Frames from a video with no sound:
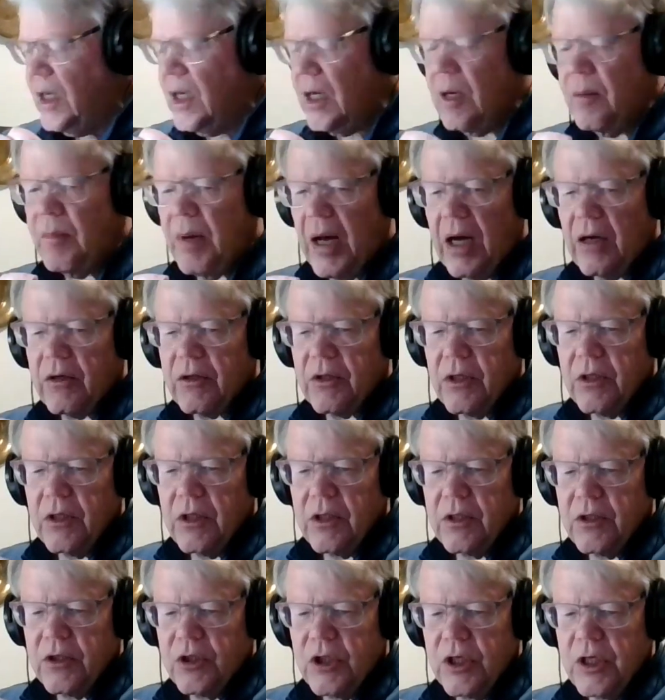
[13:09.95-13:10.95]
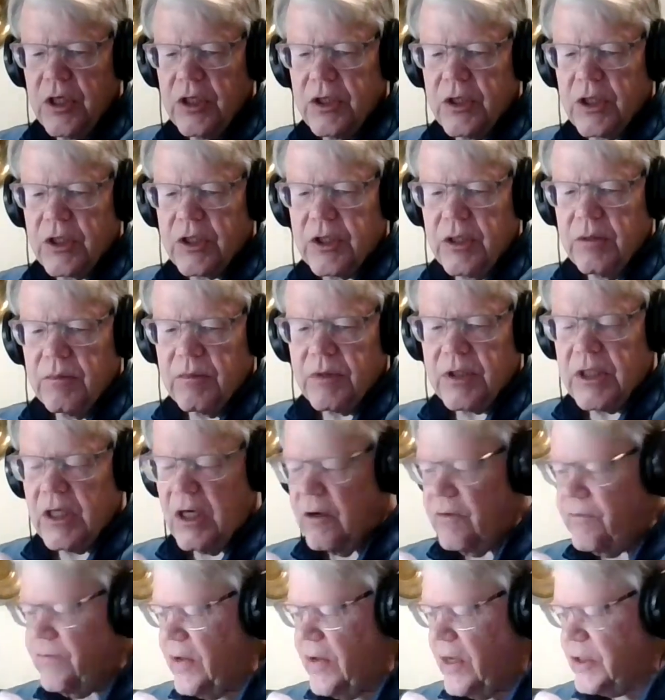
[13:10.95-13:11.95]
about Jesus
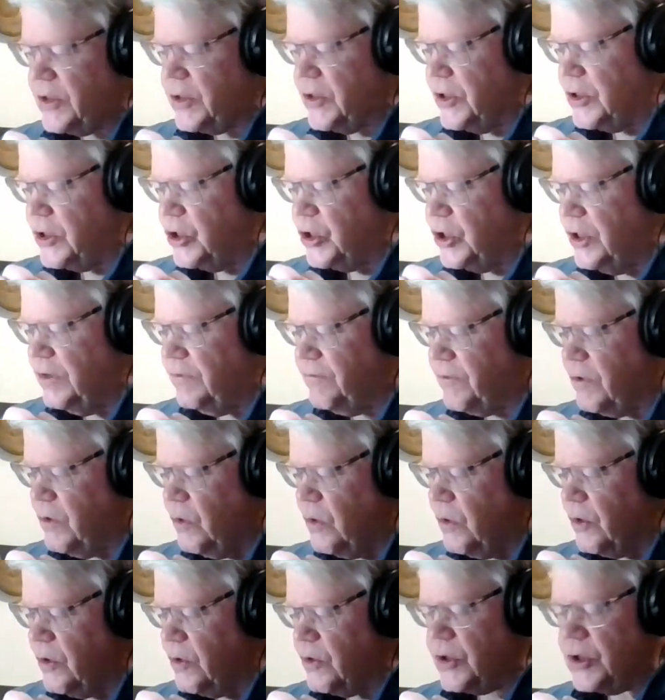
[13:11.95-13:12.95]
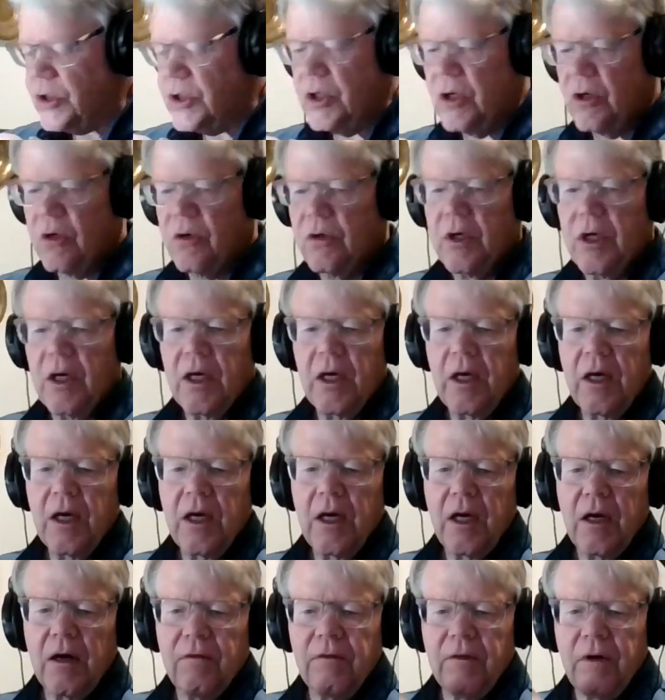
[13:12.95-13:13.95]
himself as the chief cornerstone,
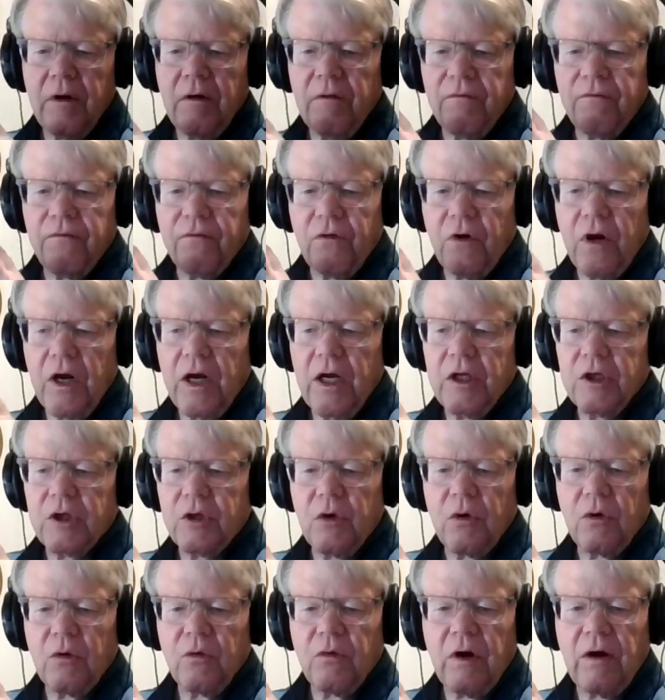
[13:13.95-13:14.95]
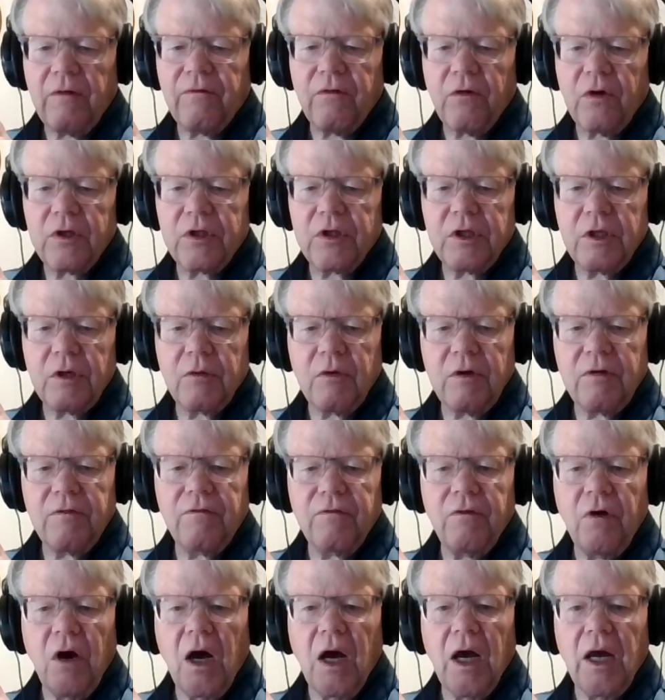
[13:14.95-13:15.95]
a phrase or a reference that we
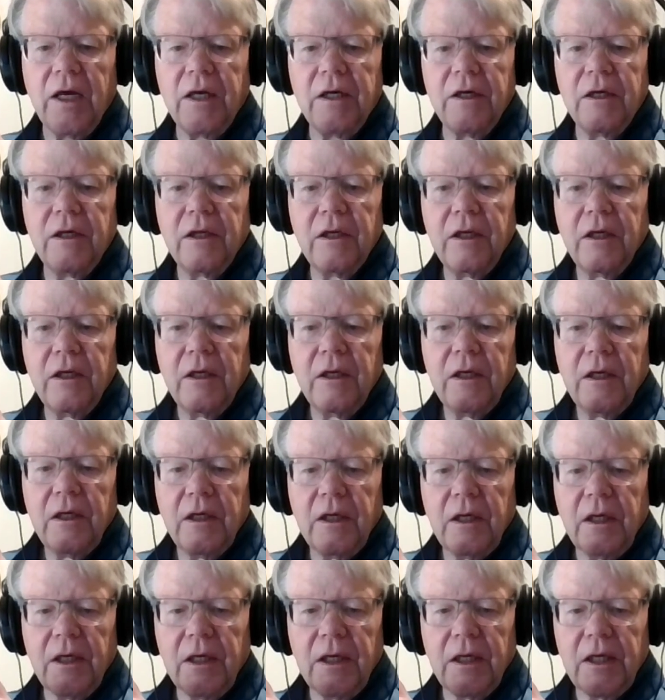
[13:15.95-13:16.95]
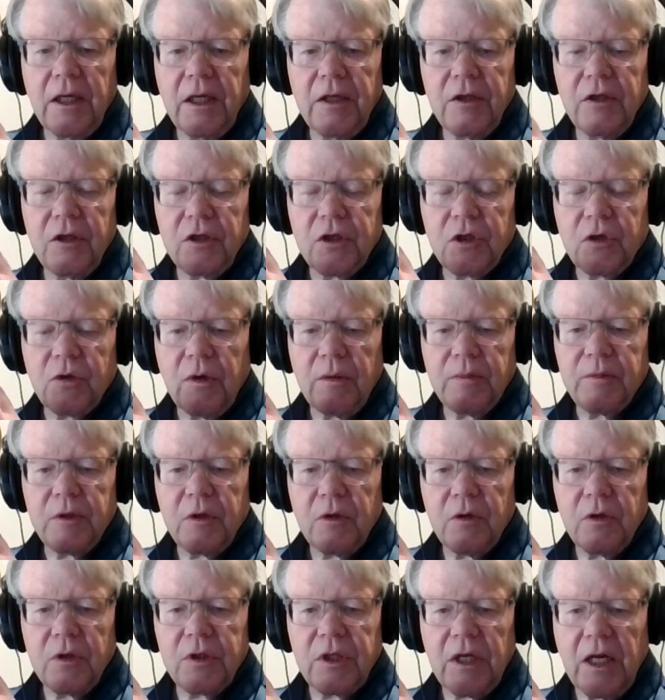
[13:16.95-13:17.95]
find in the
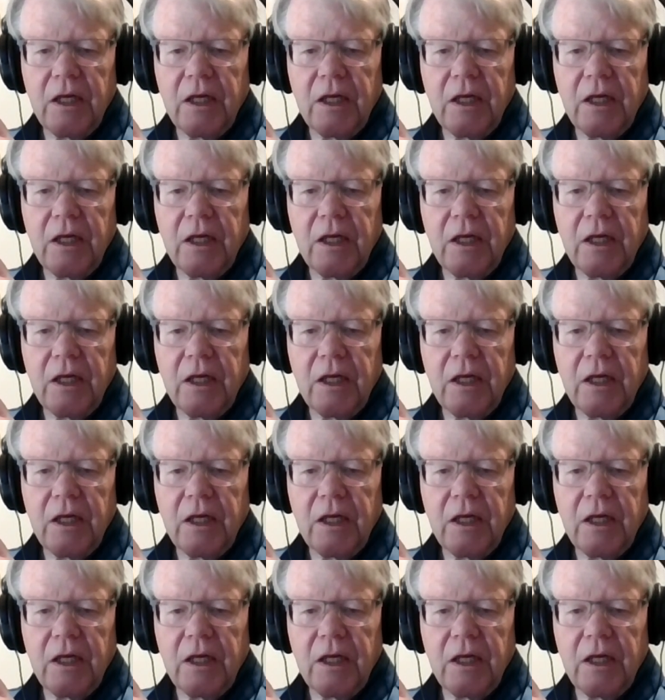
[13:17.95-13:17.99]
scriptures.